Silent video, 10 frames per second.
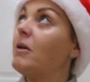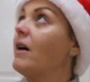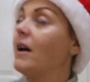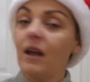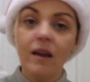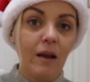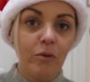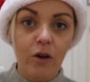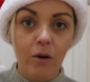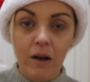My lighting
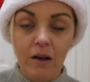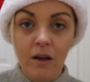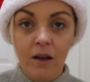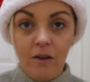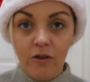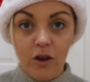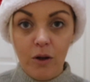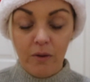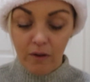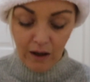keeps going.
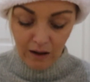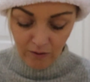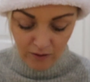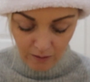Excuse lighting, it